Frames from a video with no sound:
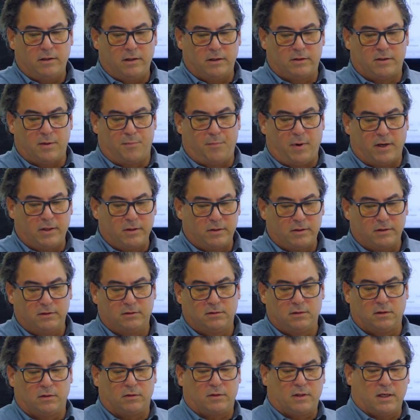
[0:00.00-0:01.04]
It's a bunch of
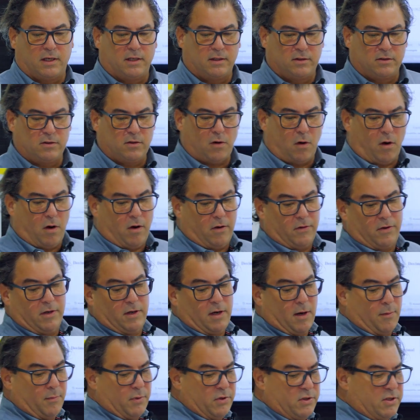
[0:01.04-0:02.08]
little things. All the
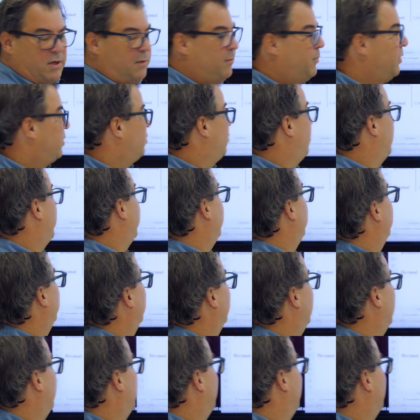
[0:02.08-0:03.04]
numbers in between